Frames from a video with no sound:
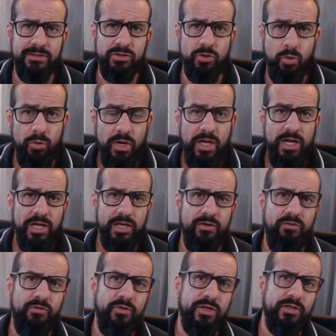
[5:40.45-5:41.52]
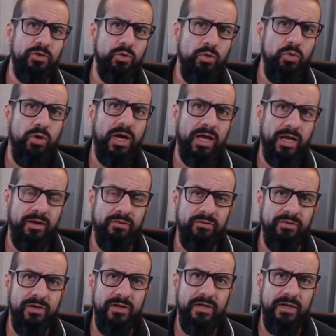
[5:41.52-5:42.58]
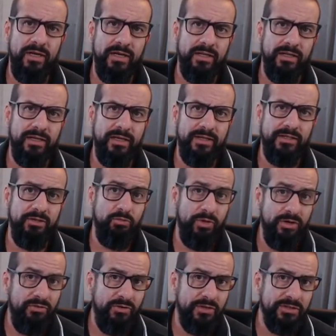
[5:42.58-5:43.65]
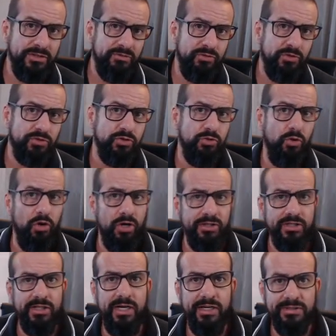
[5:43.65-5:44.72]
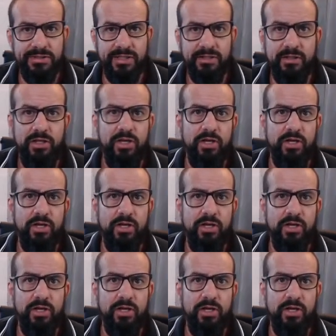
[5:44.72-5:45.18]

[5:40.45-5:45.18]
So if we do have any reference to other asset,